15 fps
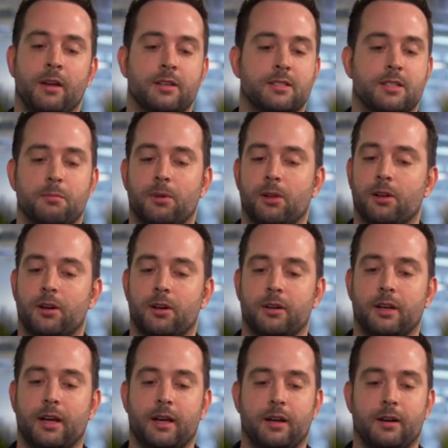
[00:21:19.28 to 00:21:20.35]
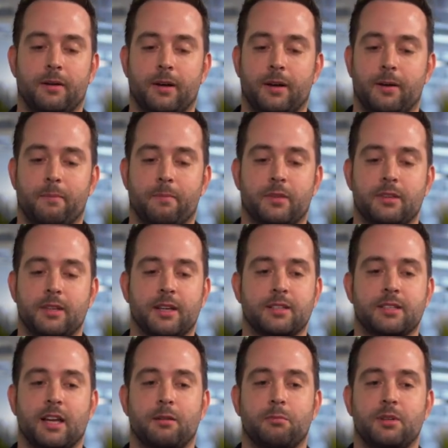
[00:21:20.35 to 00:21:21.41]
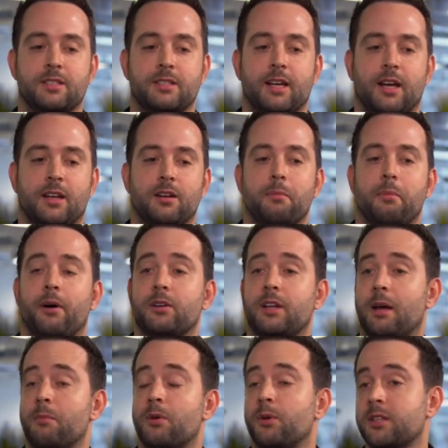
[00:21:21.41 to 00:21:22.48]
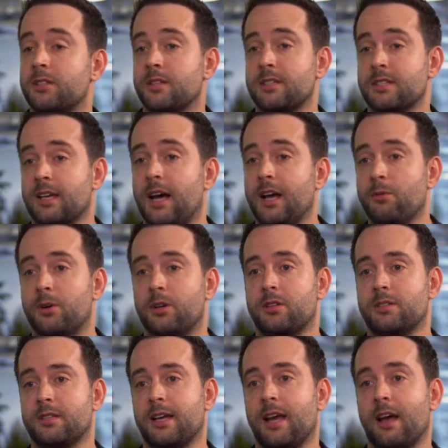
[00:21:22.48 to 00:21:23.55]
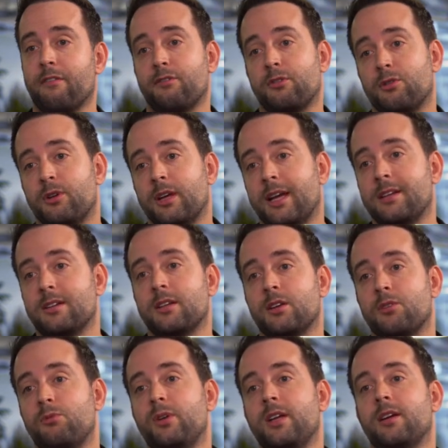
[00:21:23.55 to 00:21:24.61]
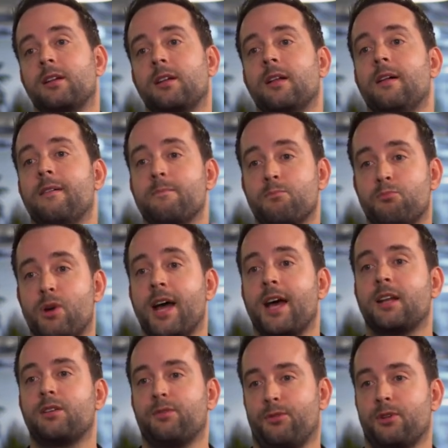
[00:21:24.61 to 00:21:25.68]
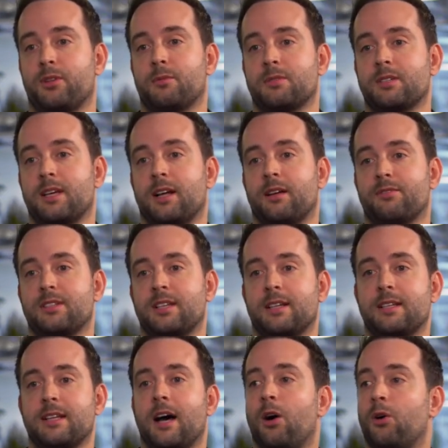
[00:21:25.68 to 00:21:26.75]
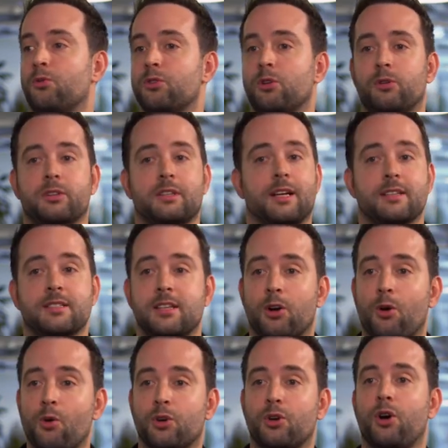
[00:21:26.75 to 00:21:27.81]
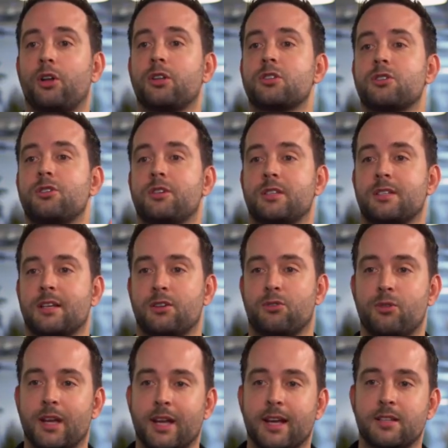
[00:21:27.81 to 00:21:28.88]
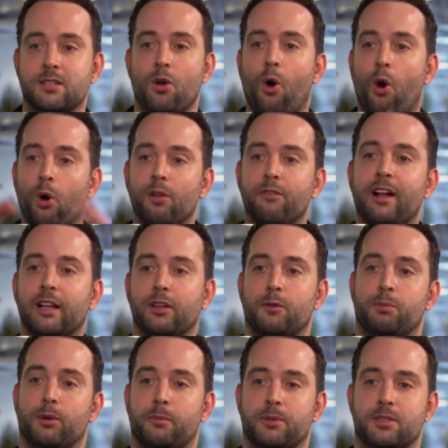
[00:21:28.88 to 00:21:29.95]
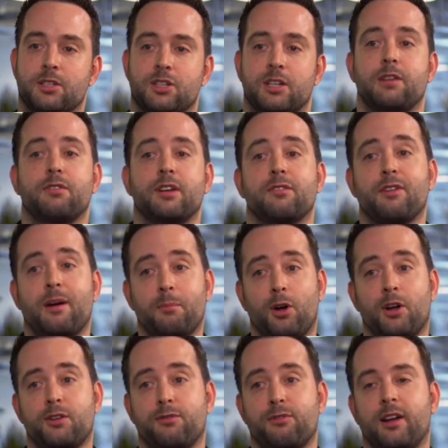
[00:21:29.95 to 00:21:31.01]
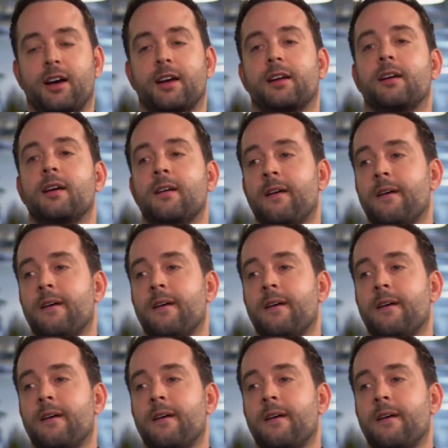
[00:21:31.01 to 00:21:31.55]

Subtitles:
Similar things can be said about Emirates and Skywards. They have created a real brand for themselves that now does their own concerts, that creates a whole value proposition, even if I'm not flying.